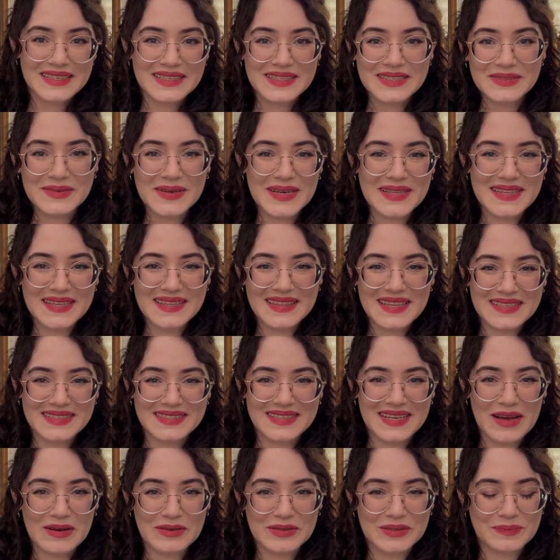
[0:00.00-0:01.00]
So I think that
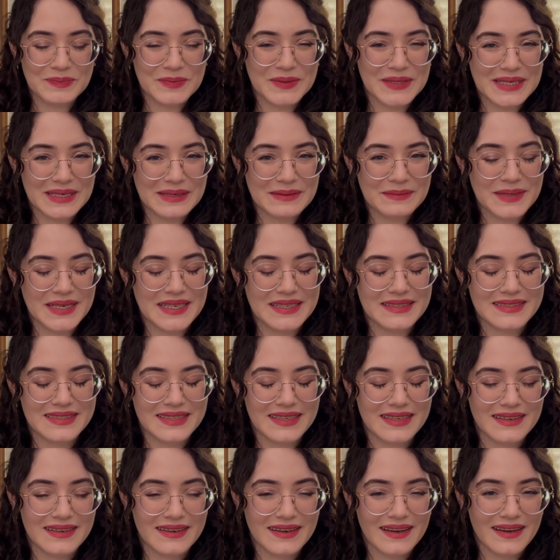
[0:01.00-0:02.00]
sounds pretty amazing.